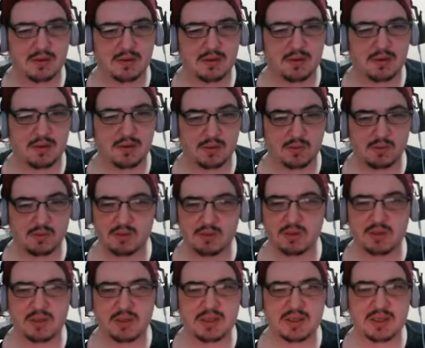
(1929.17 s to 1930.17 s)
No, you
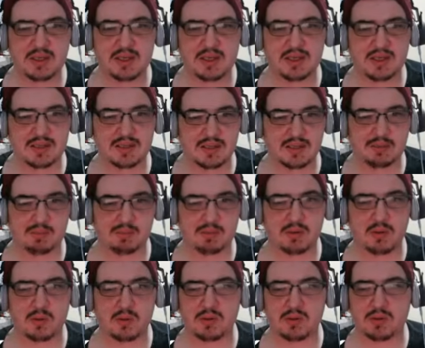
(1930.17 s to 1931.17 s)
just stay asleep. Oh,
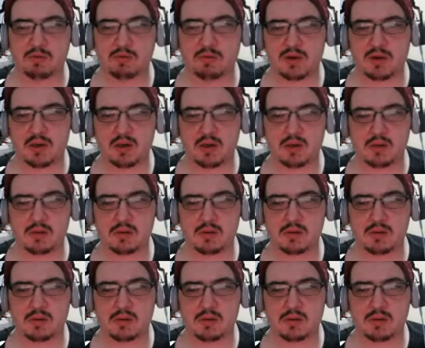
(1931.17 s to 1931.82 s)
it's over here.